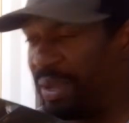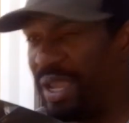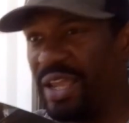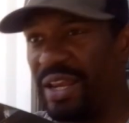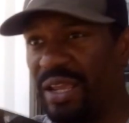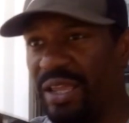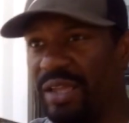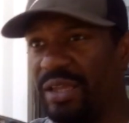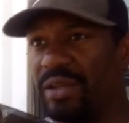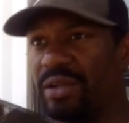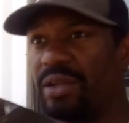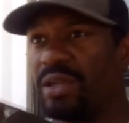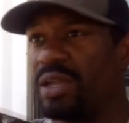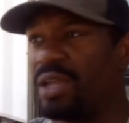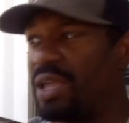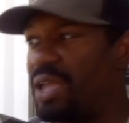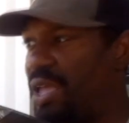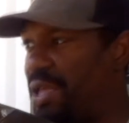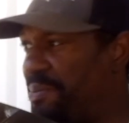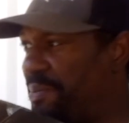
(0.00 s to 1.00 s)
bait in
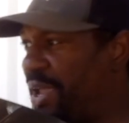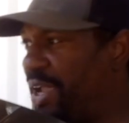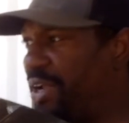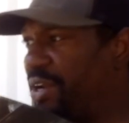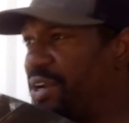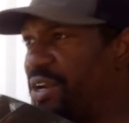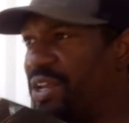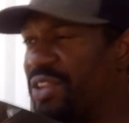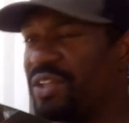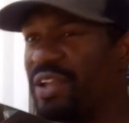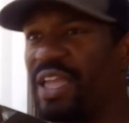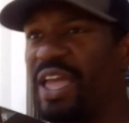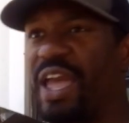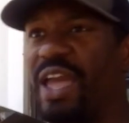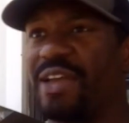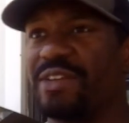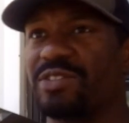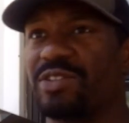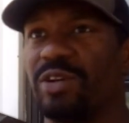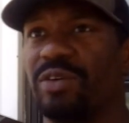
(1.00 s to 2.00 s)
and make another
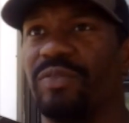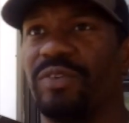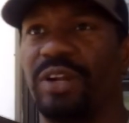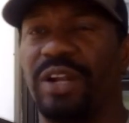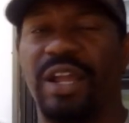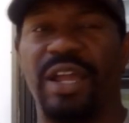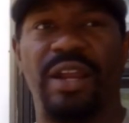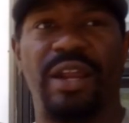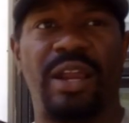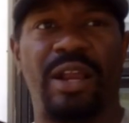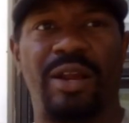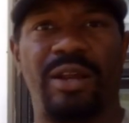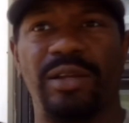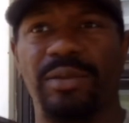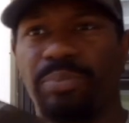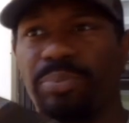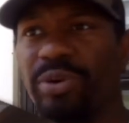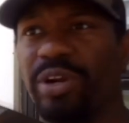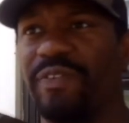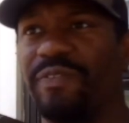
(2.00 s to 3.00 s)
cast over in that area
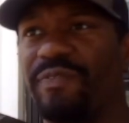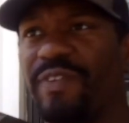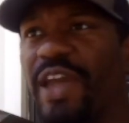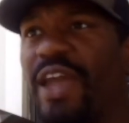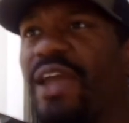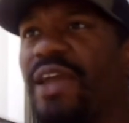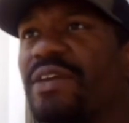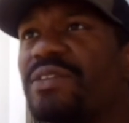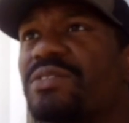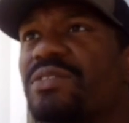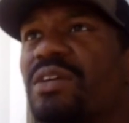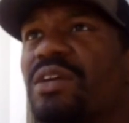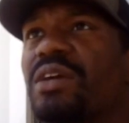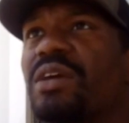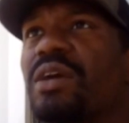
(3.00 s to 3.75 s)
pretty fast.